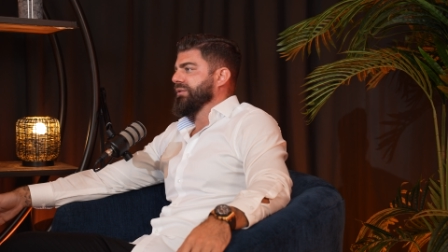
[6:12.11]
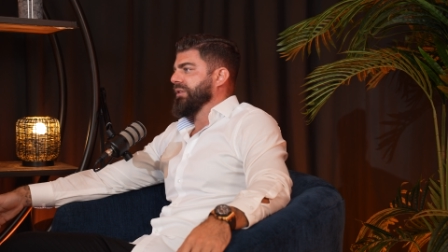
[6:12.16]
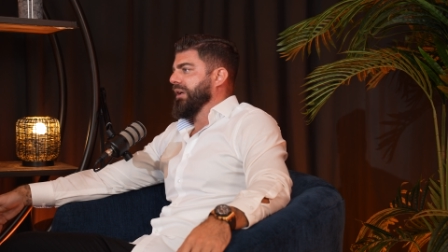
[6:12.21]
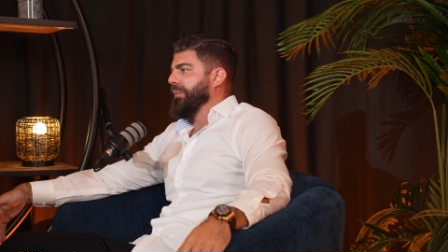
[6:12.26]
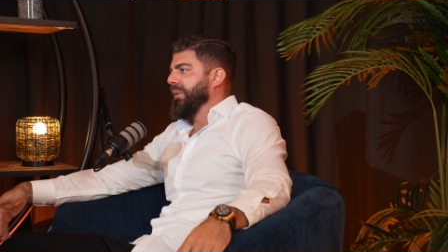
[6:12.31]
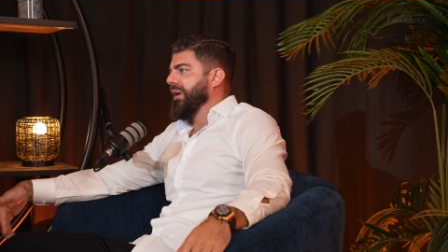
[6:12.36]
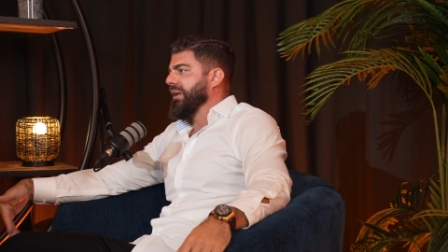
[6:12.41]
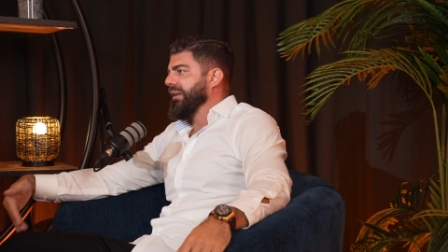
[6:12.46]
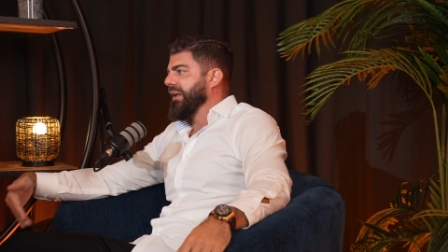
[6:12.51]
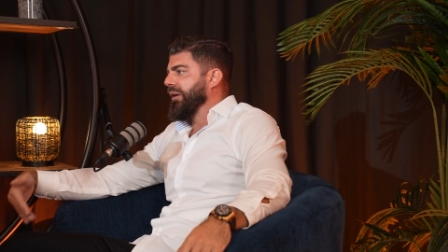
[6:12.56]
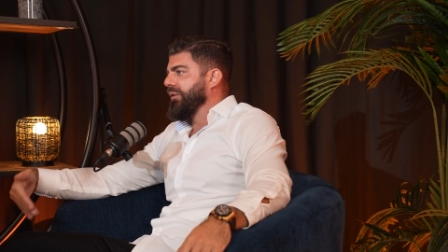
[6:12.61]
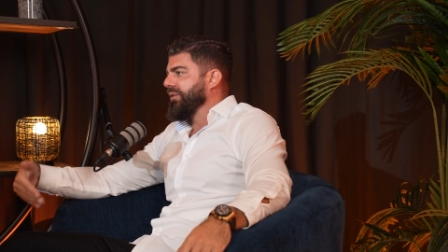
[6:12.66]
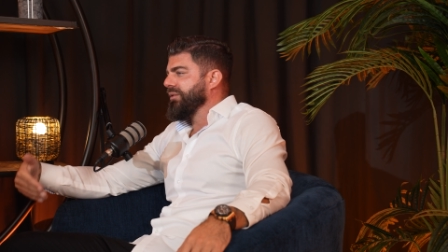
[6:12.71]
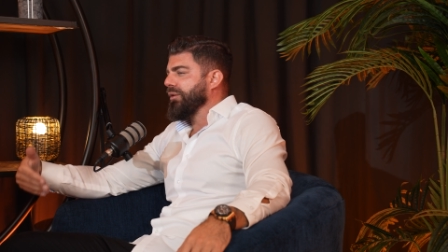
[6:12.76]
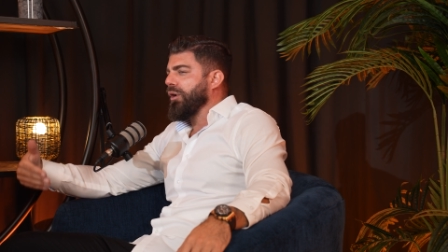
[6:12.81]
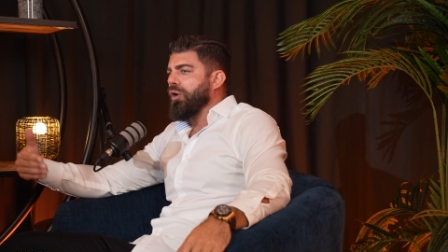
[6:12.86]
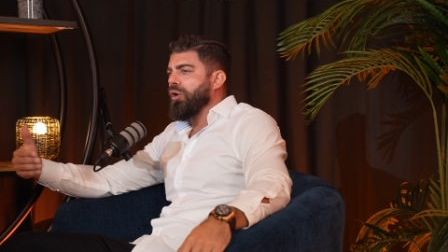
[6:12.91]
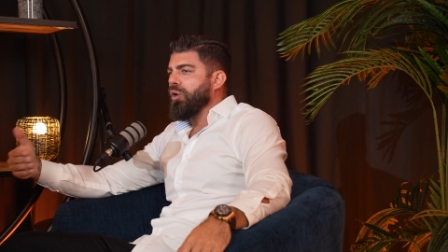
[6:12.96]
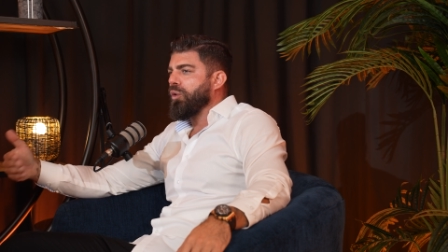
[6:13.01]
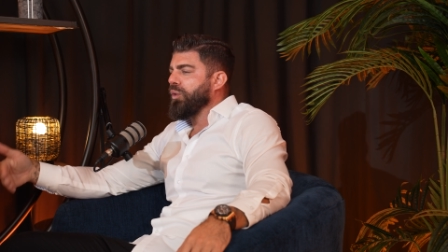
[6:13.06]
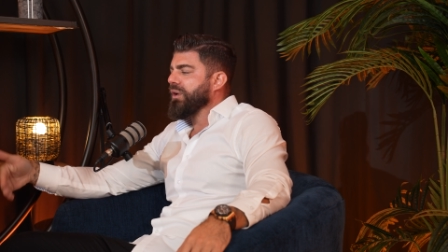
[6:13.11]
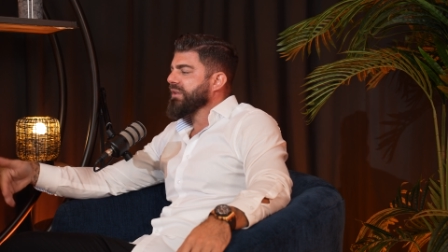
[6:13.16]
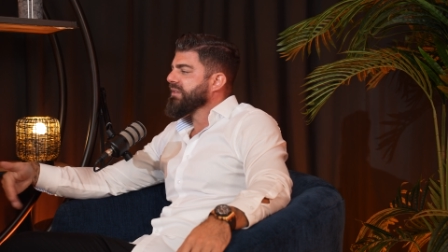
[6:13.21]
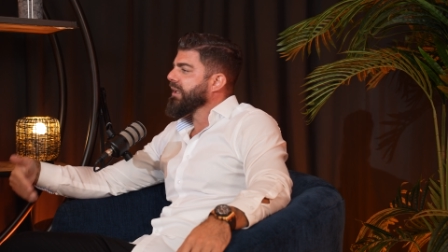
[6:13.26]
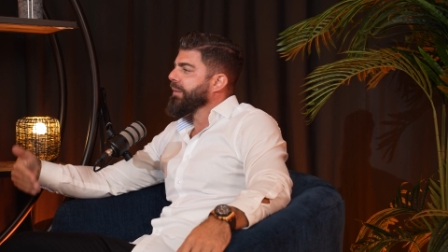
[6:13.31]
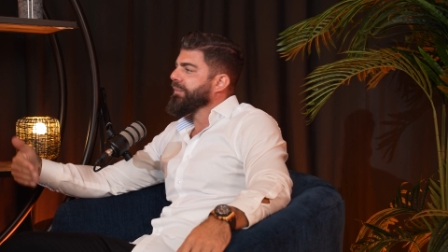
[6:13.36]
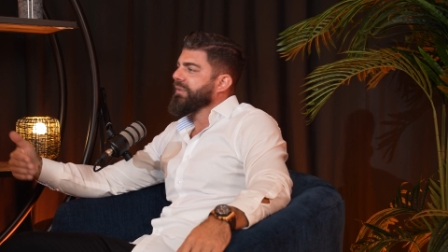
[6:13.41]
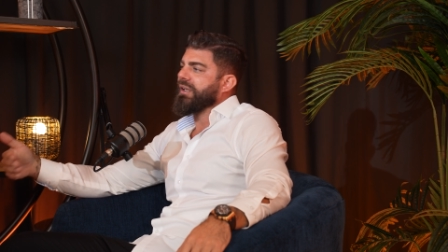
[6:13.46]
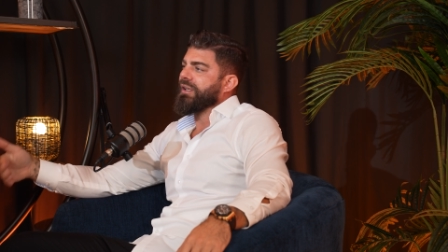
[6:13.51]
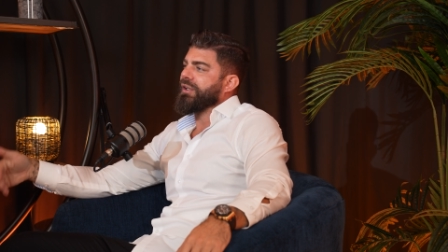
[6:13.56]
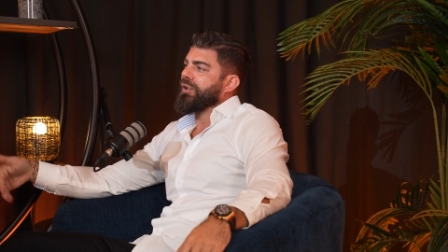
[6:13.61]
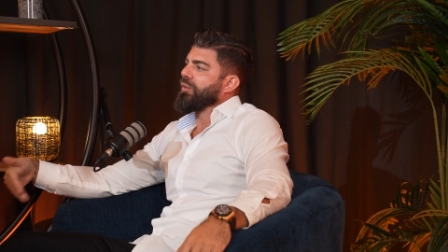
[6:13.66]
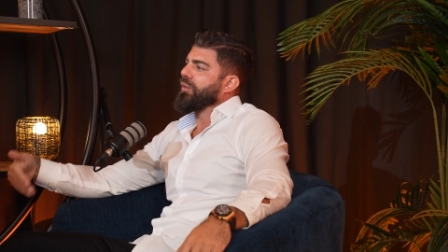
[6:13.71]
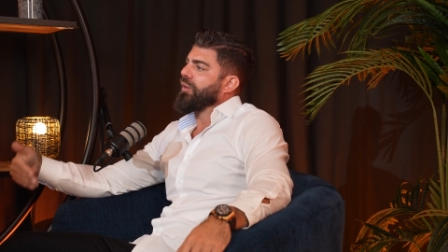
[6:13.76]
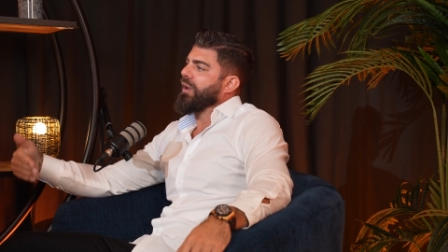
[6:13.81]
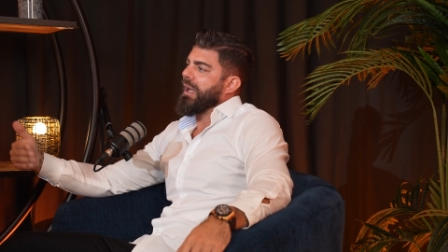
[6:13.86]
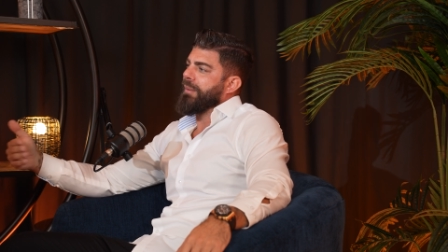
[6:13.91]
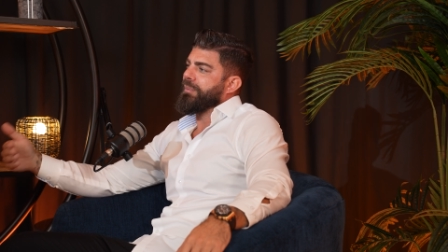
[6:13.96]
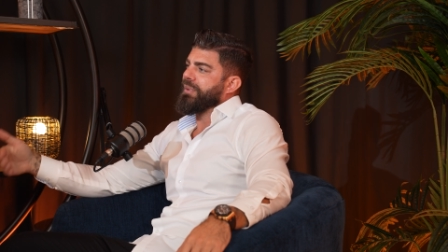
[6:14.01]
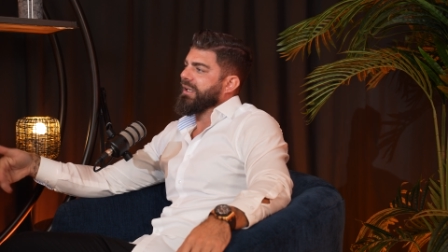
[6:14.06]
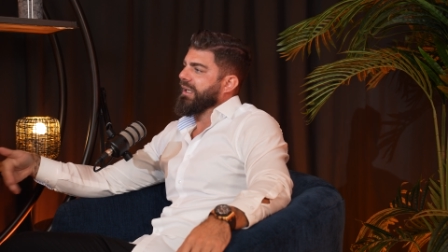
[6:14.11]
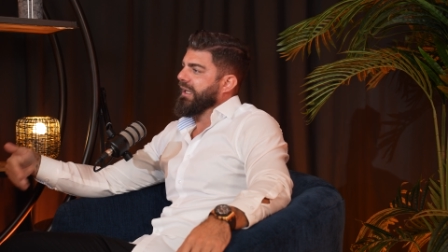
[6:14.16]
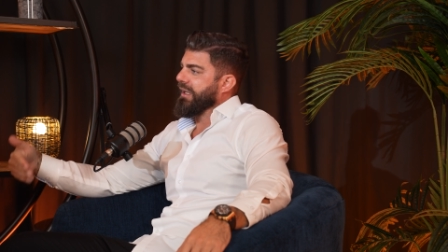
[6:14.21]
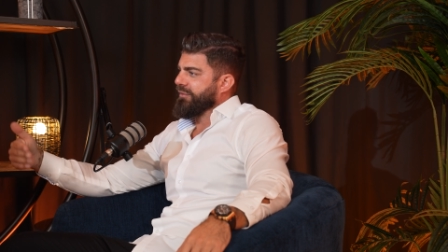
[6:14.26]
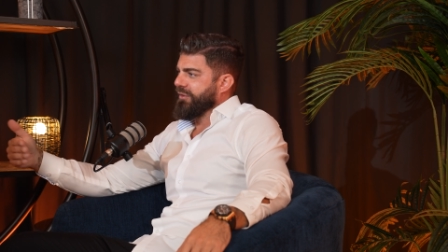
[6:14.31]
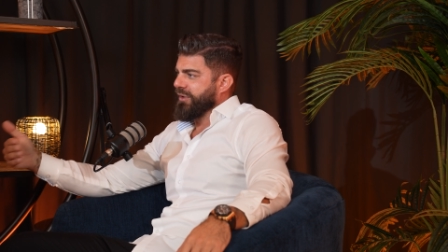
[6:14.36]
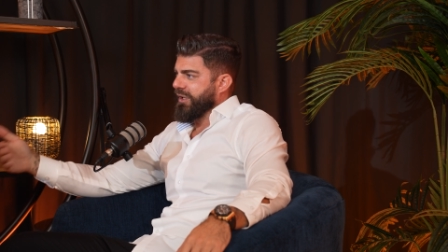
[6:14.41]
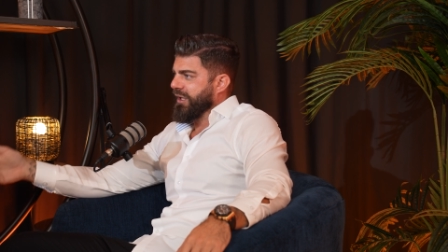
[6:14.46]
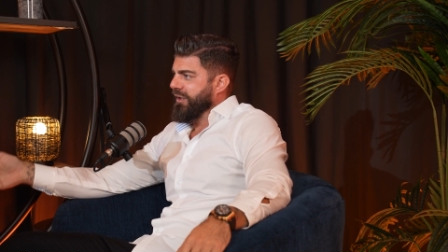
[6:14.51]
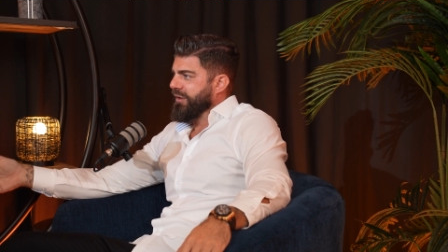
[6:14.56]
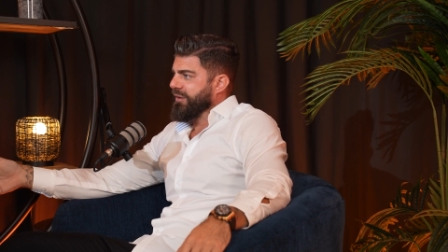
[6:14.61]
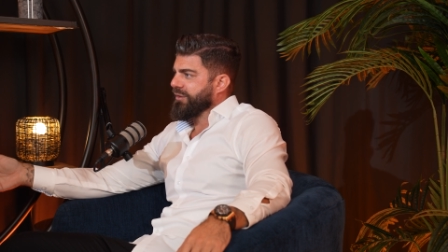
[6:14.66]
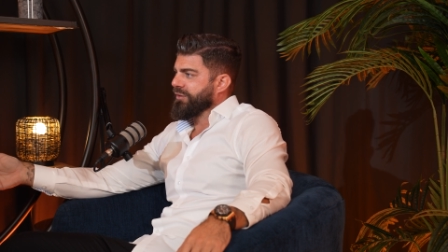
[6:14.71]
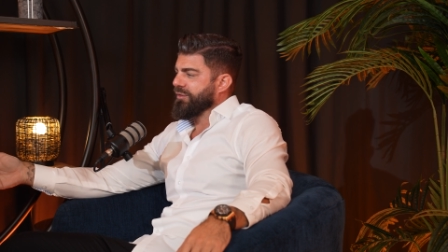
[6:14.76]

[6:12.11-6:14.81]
So, I mean, there is always something new happening every year.